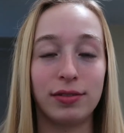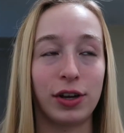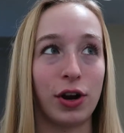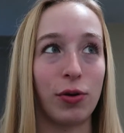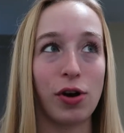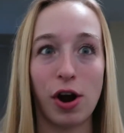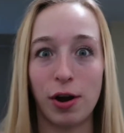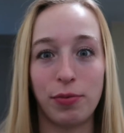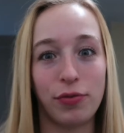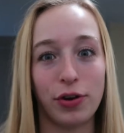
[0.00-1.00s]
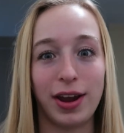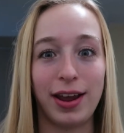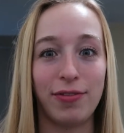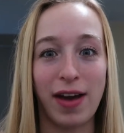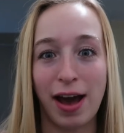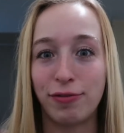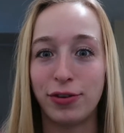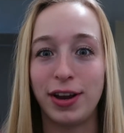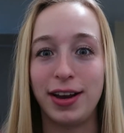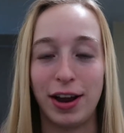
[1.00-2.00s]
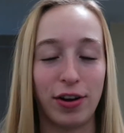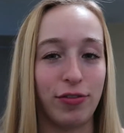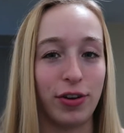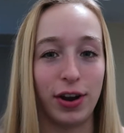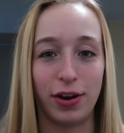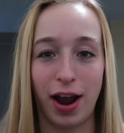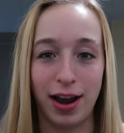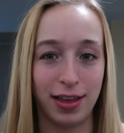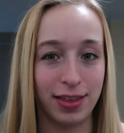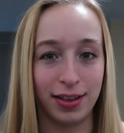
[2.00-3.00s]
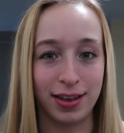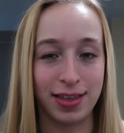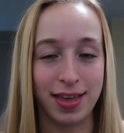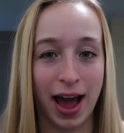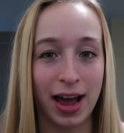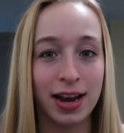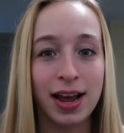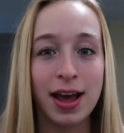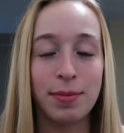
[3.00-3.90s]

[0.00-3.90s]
you know, carb-free, fat-free, dairy-free, or anything like that,